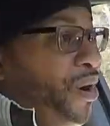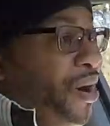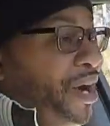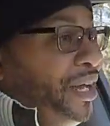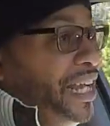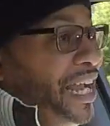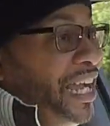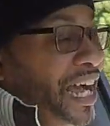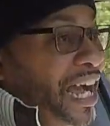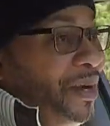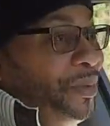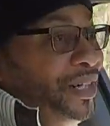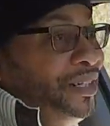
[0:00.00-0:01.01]
on a
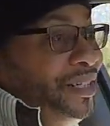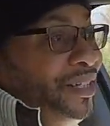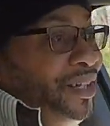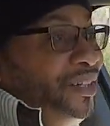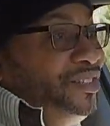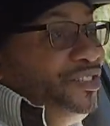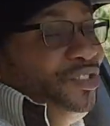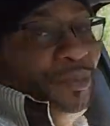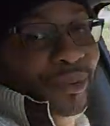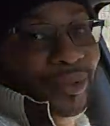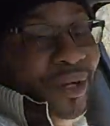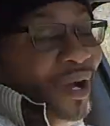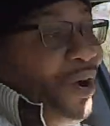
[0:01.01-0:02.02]
hybrid,
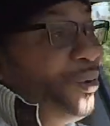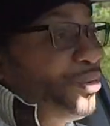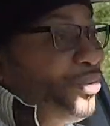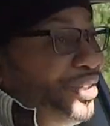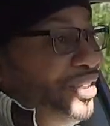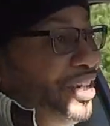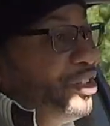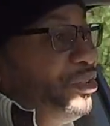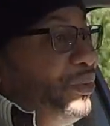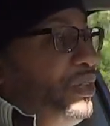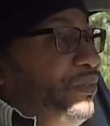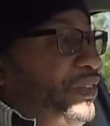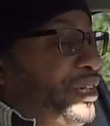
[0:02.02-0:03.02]
super ultra
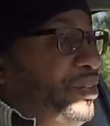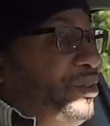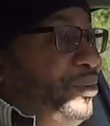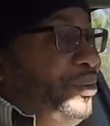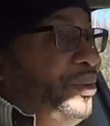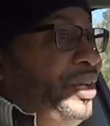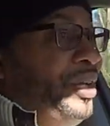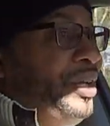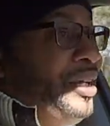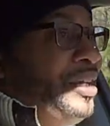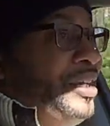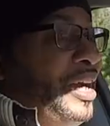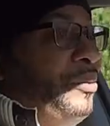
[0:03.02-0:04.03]
luxury vehicle.
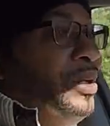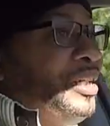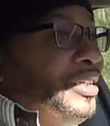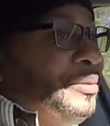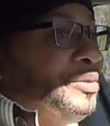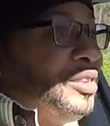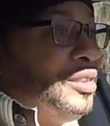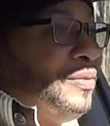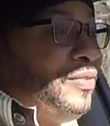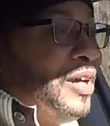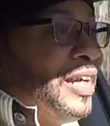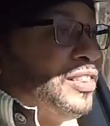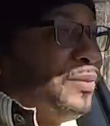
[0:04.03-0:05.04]
Now, when it comes to the
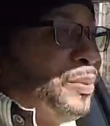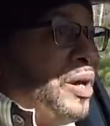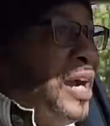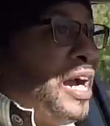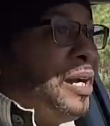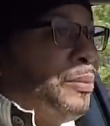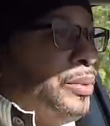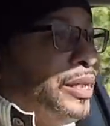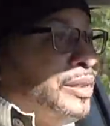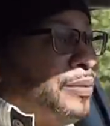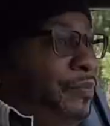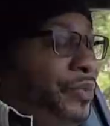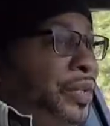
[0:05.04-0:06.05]
Flying Spur Hybrid,
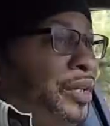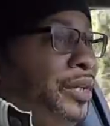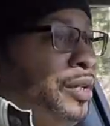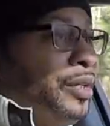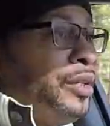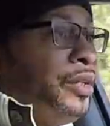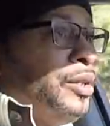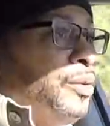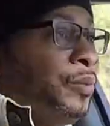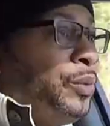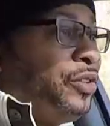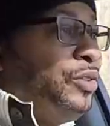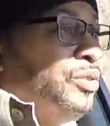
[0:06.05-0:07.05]

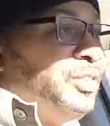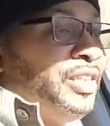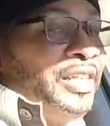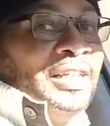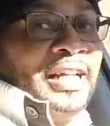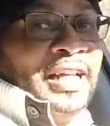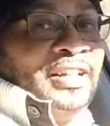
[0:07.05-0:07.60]
what you see